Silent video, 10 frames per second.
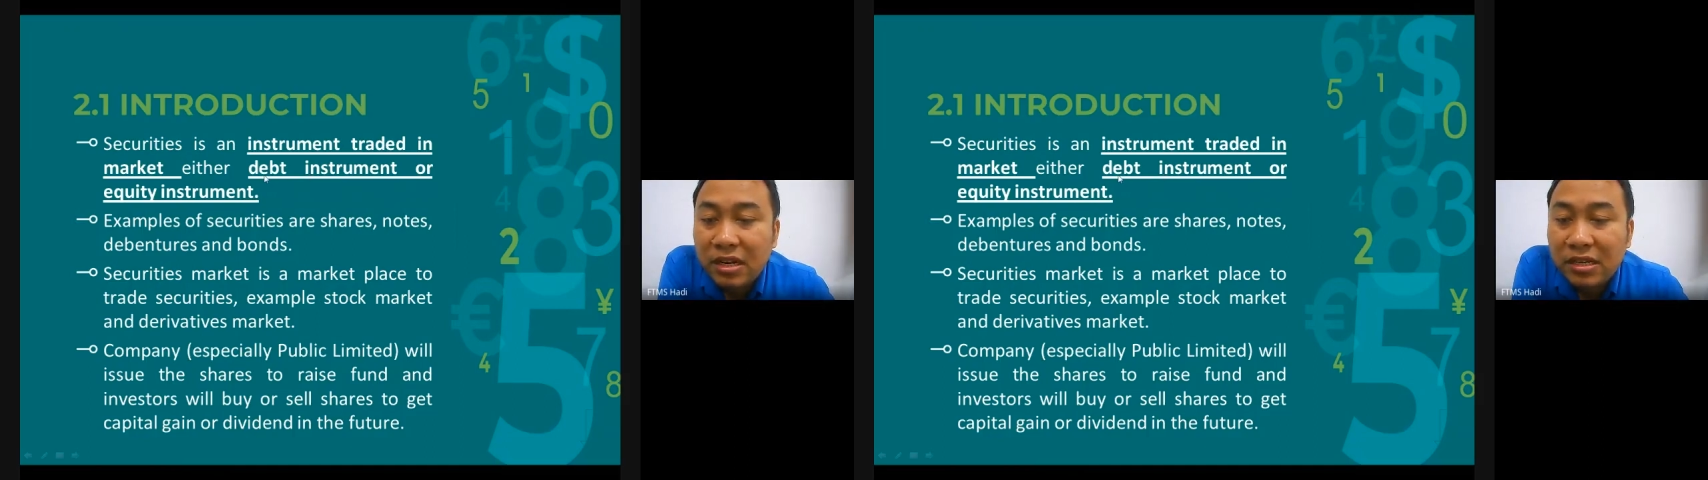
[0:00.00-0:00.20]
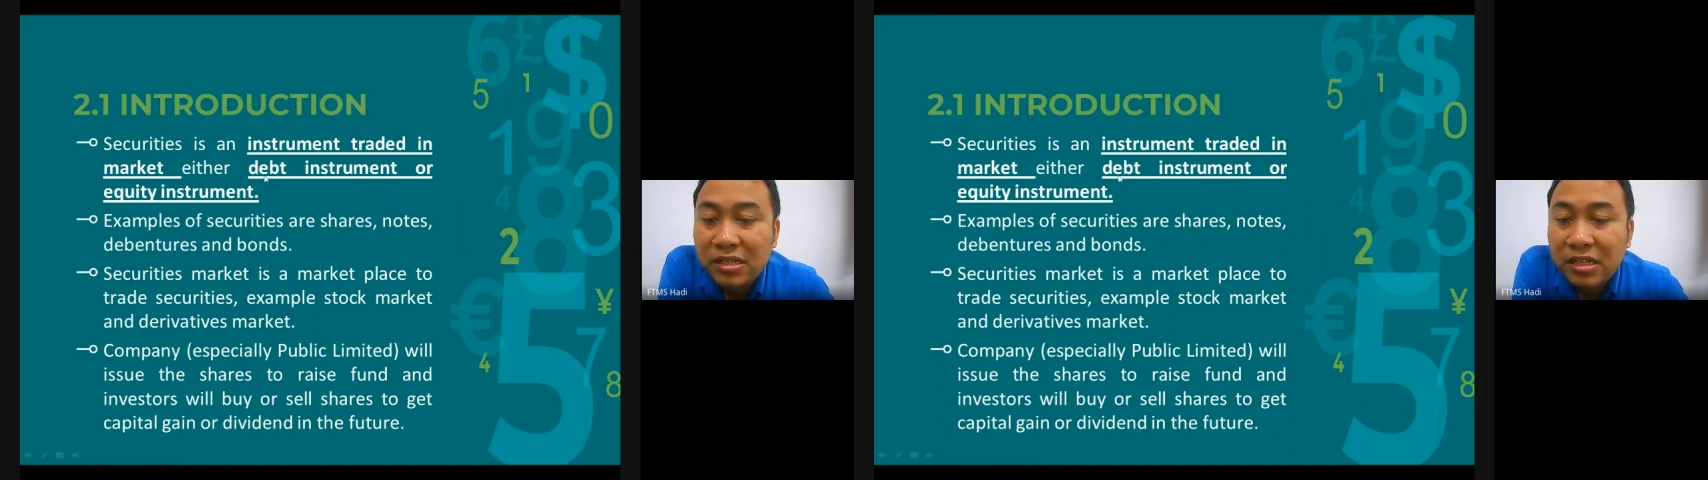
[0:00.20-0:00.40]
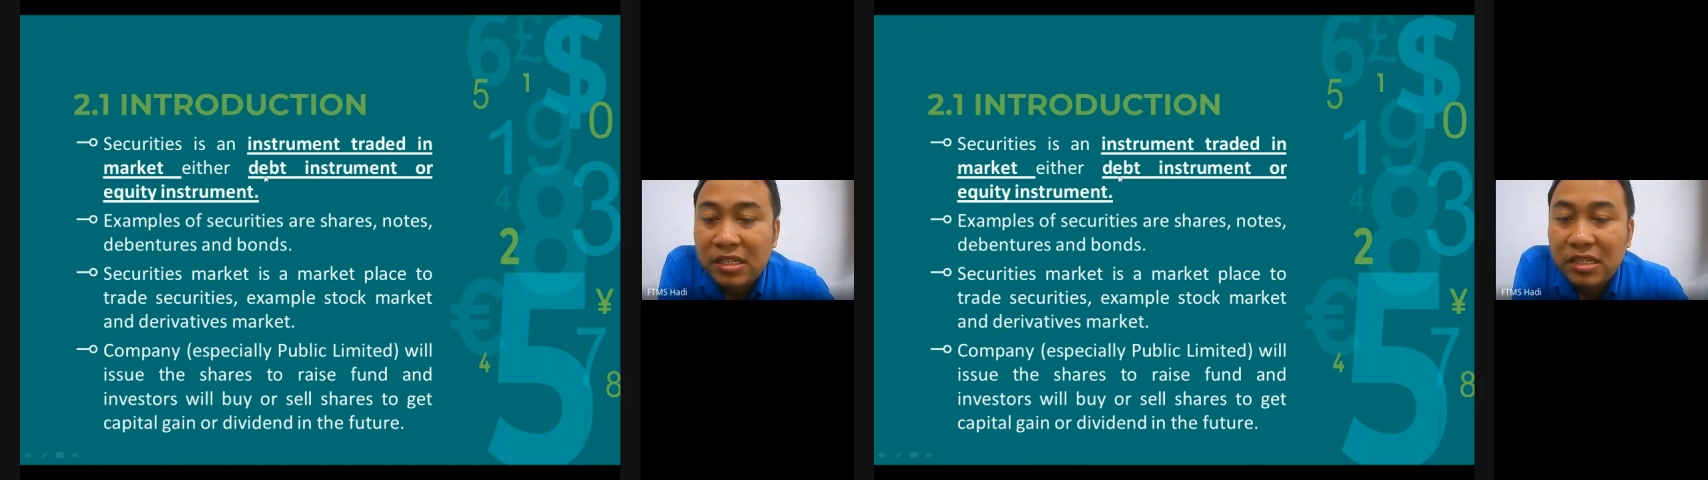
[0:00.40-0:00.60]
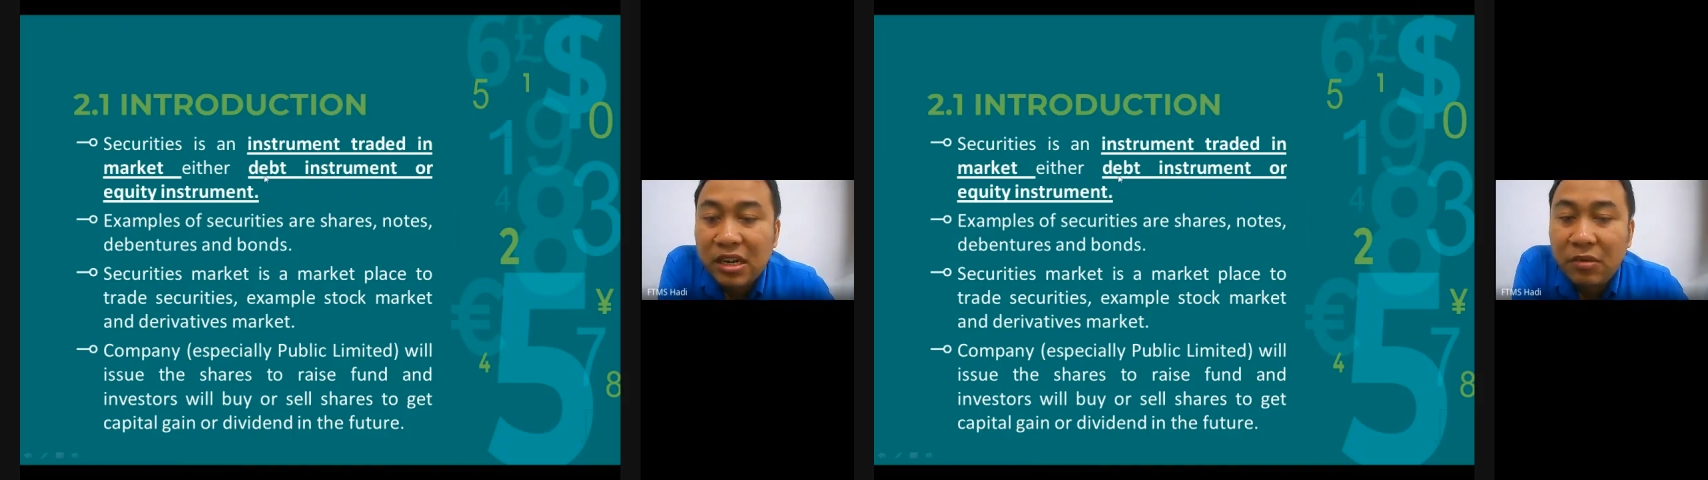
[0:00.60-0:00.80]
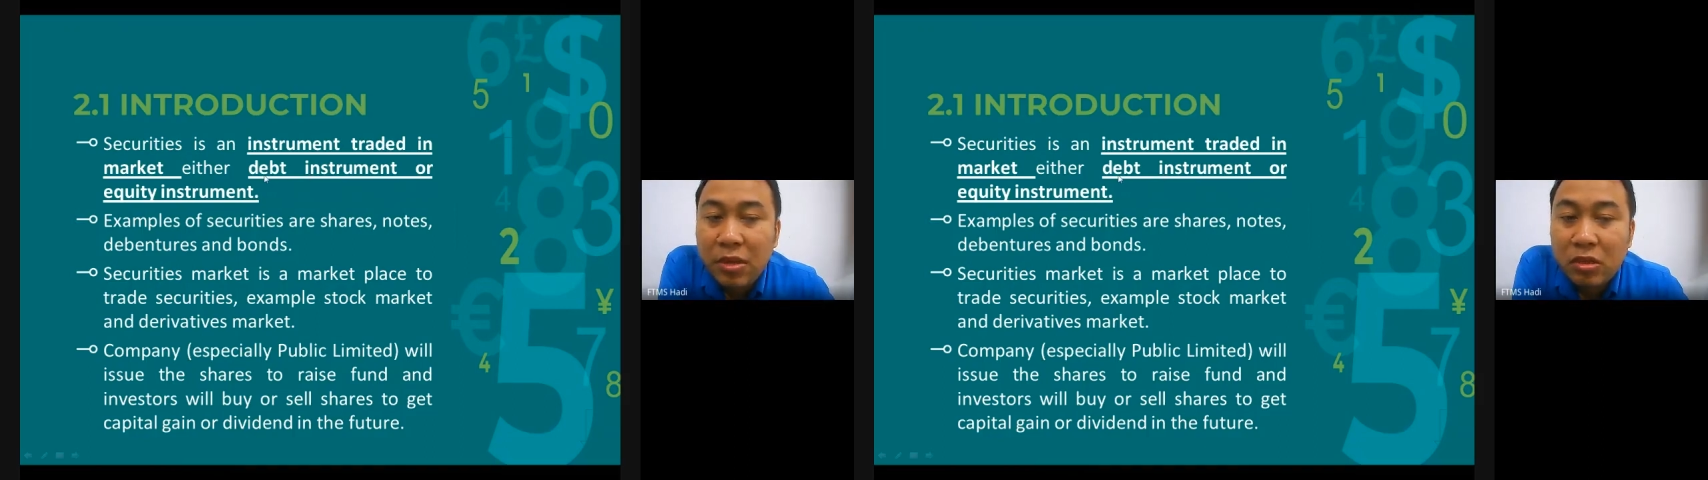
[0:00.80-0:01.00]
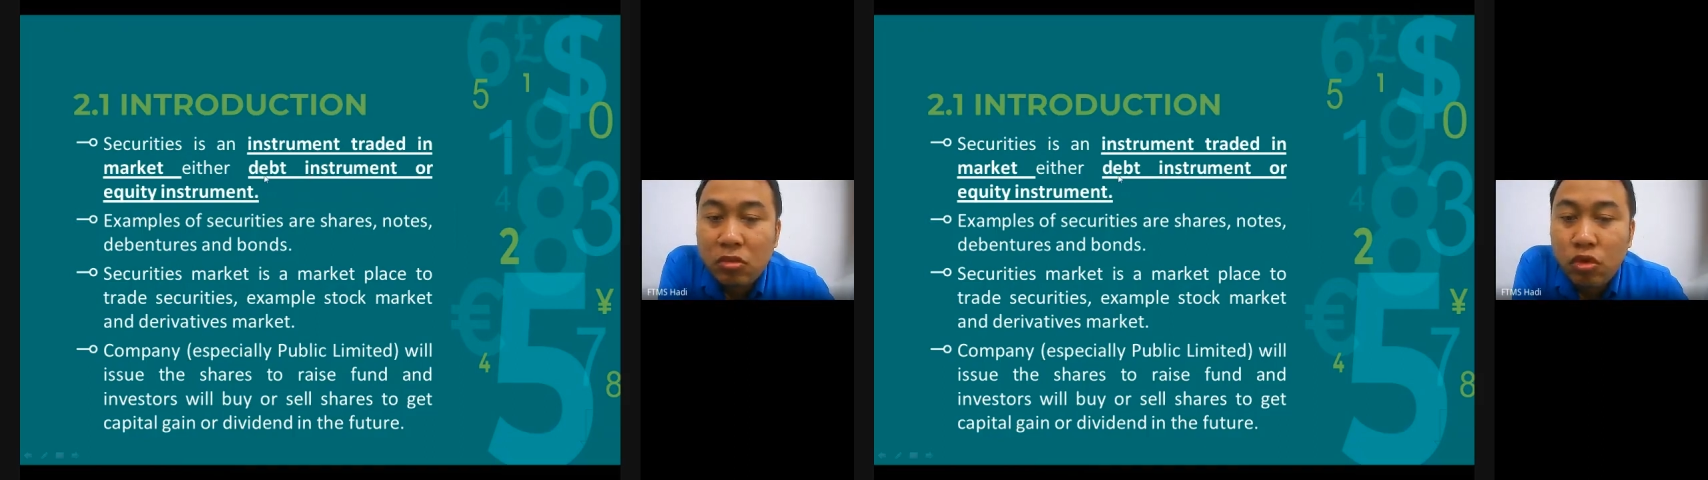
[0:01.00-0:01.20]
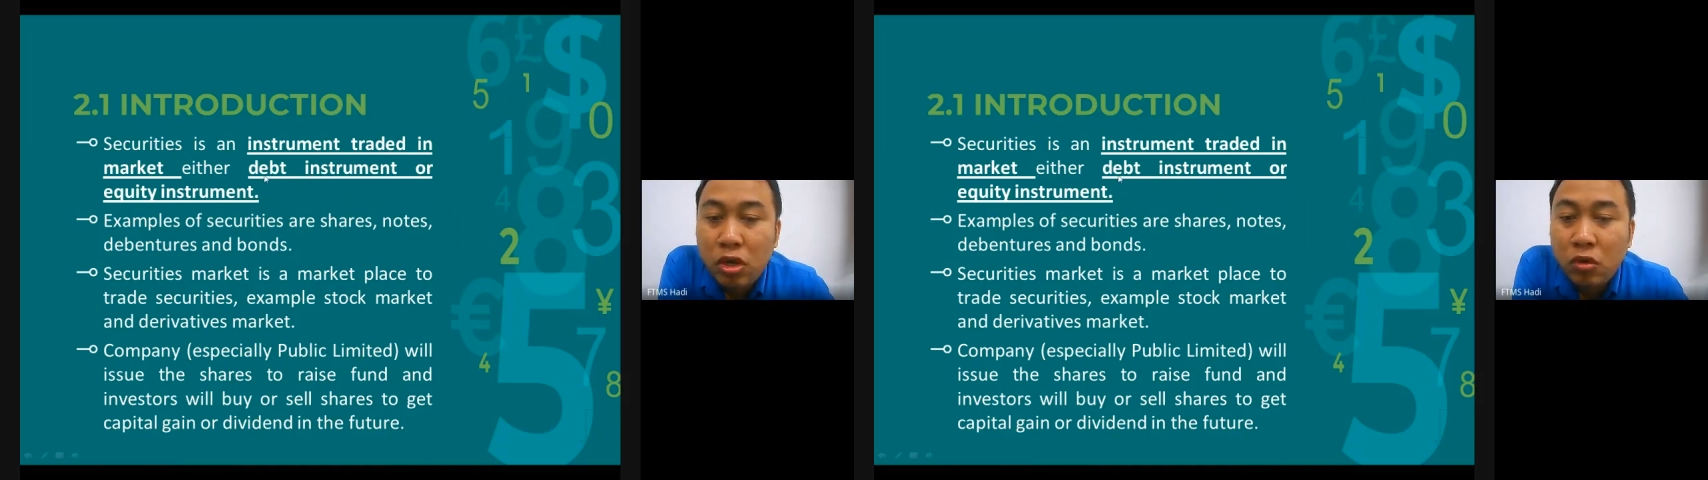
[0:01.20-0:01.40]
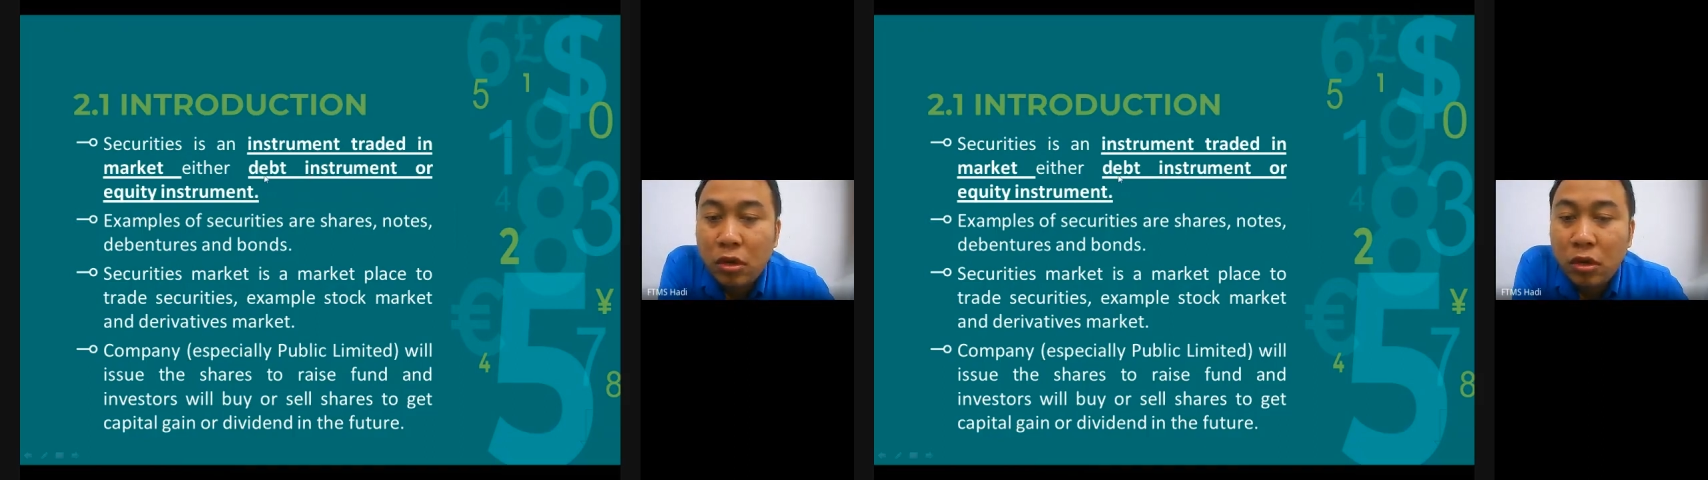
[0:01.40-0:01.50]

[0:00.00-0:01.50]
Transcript: transaction between